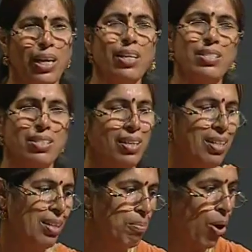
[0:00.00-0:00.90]
that is
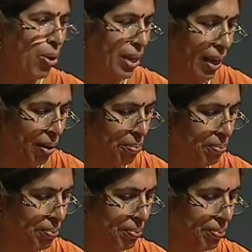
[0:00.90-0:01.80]
in the block diagram.
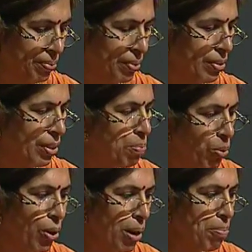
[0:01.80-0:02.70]
The
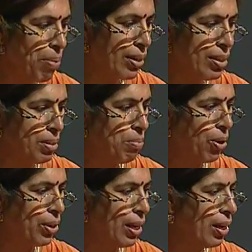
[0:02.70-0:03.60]
program part is in
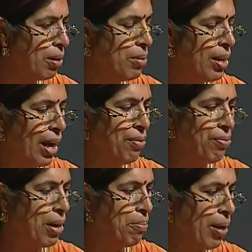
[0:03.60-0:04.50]
block diagram, and
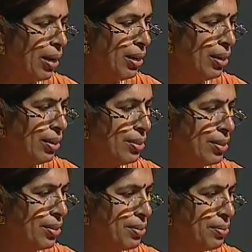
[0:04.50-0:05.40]
front panel is
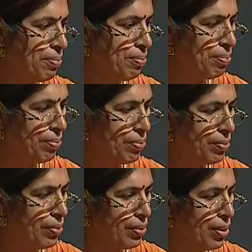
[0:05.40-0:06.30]
this.
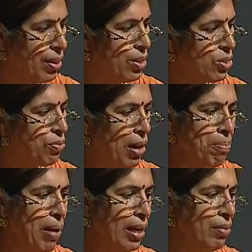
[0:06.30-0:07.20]
So
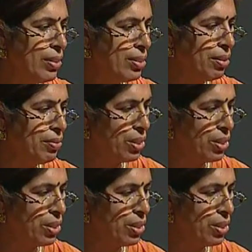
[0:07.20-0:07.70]
front panel will serve